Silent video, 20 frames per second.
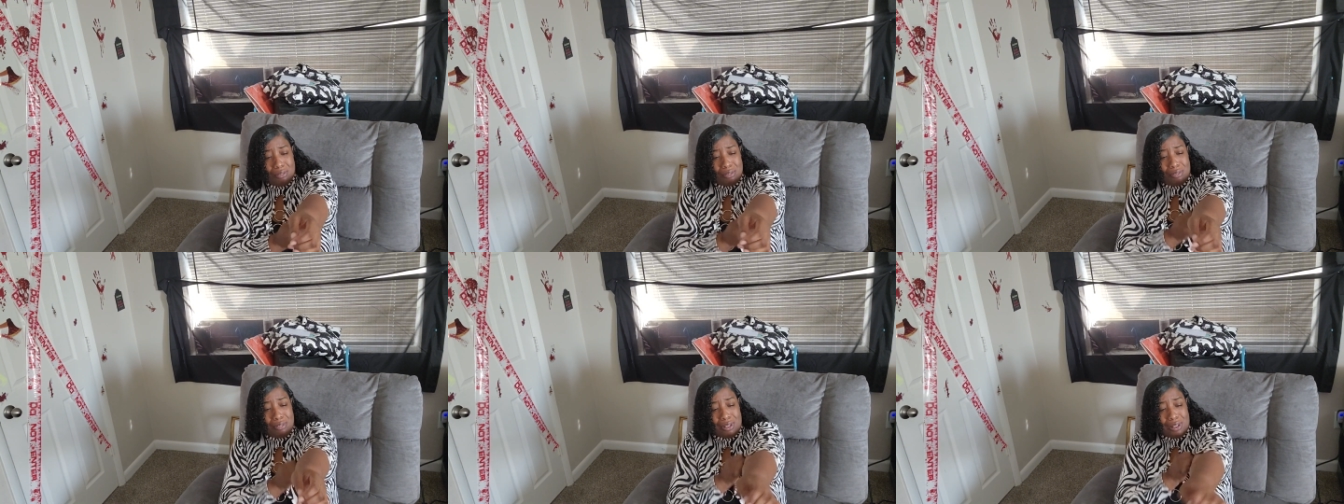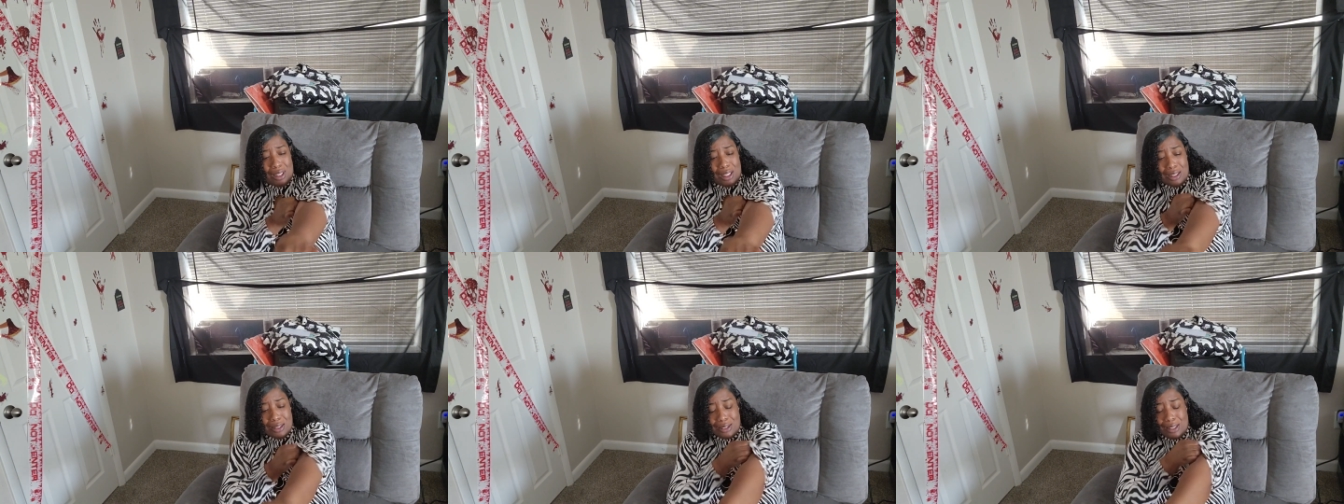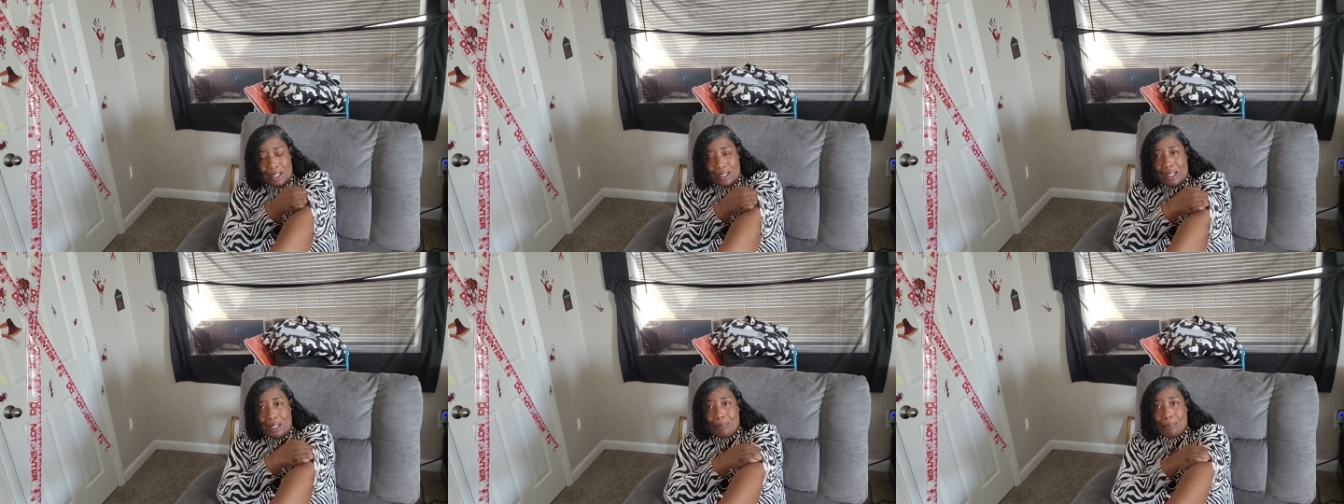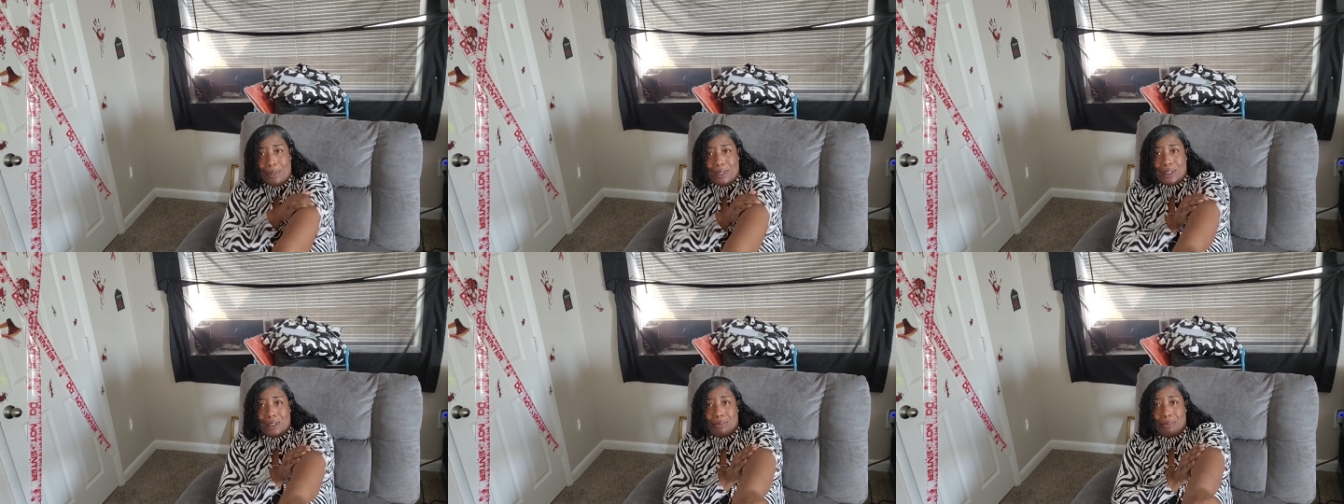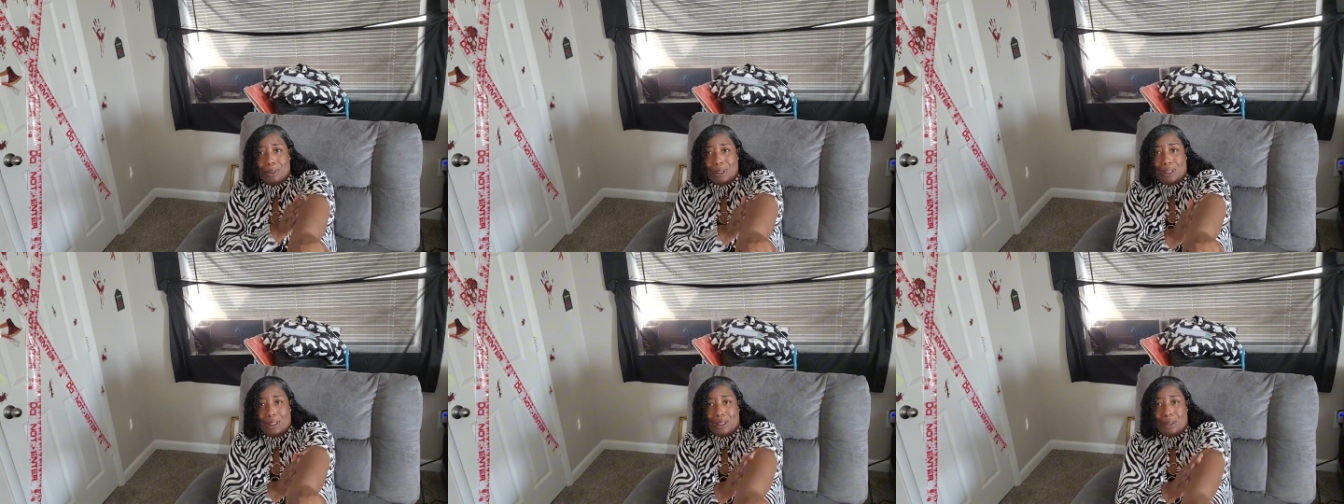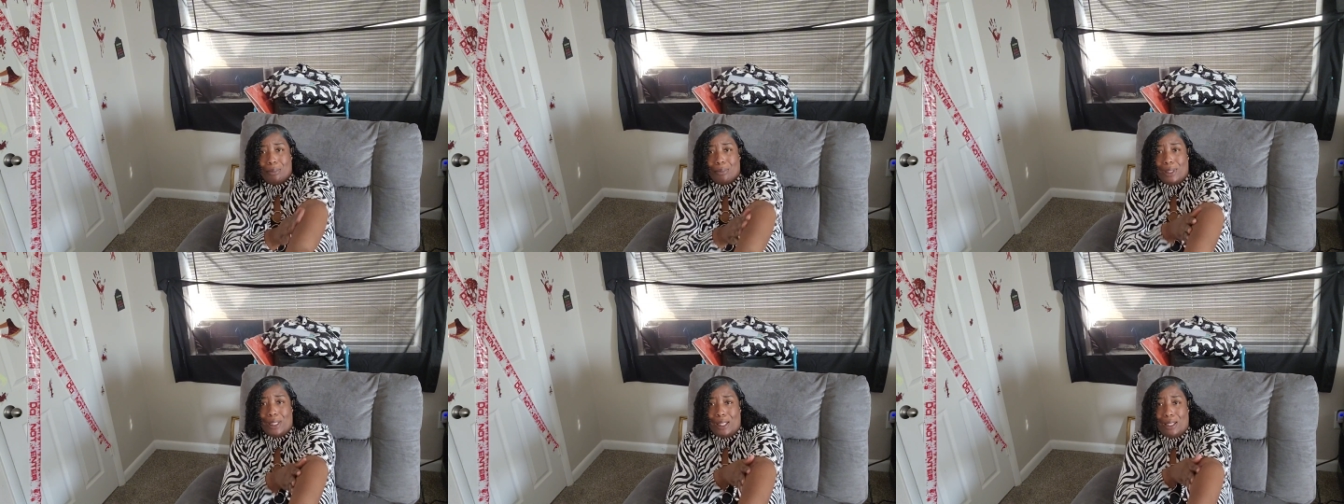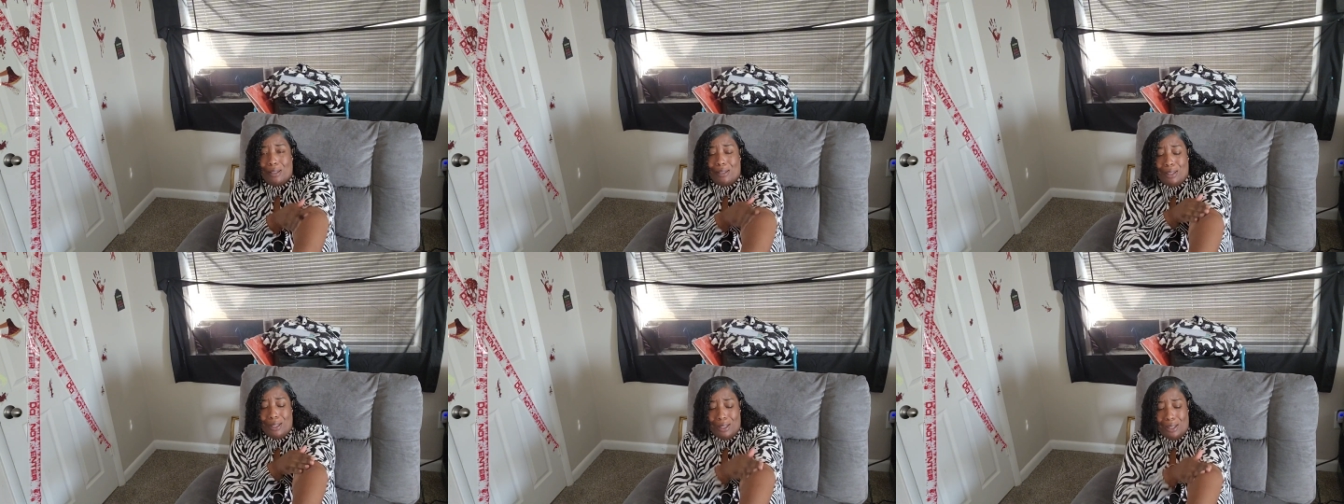when I say they messed me up,
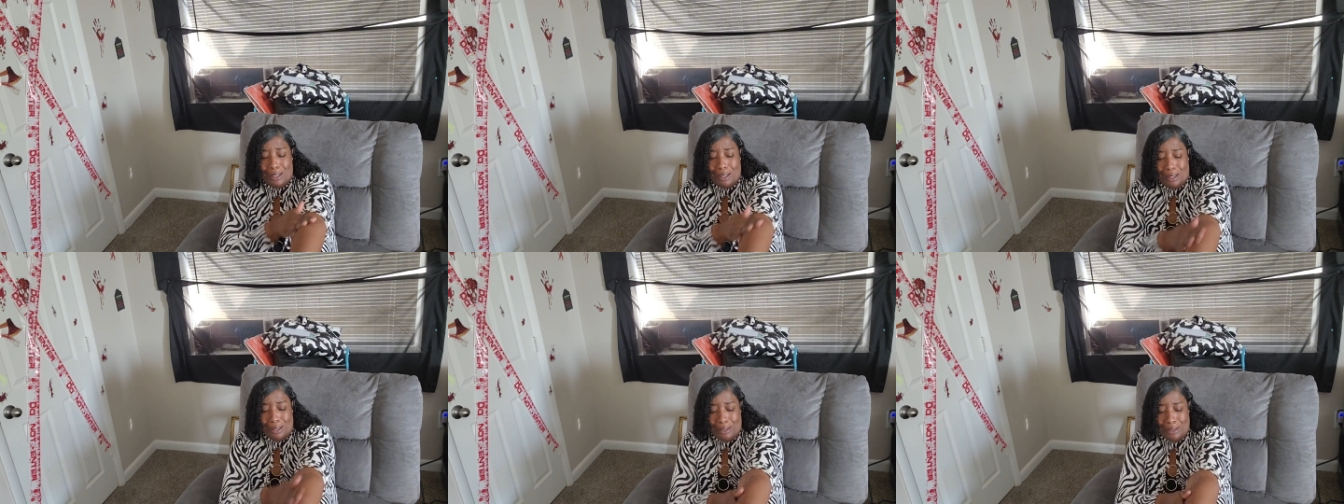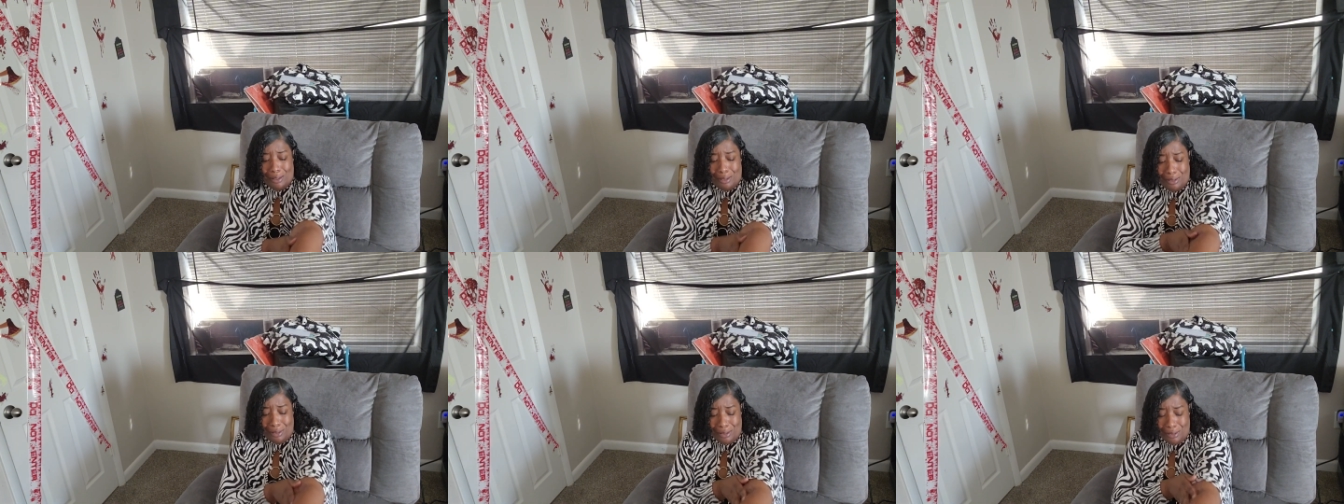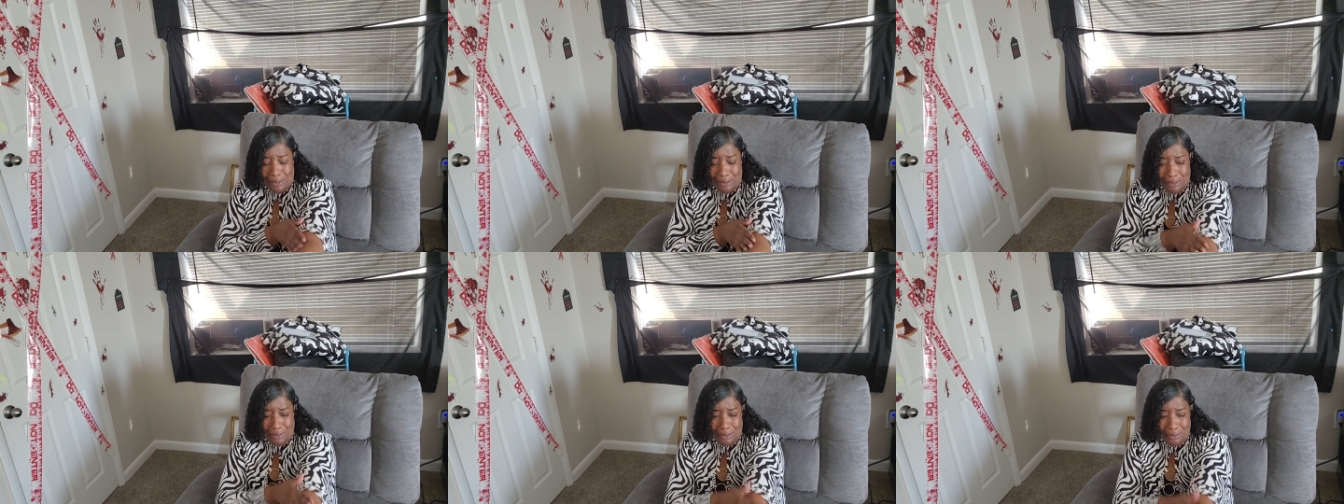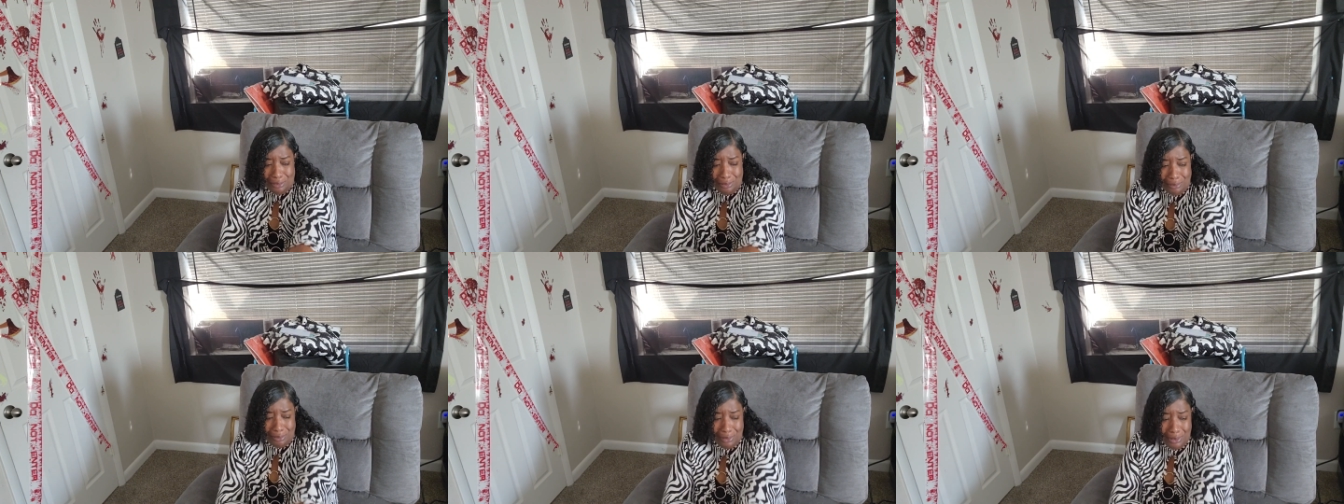y'all. It hurt.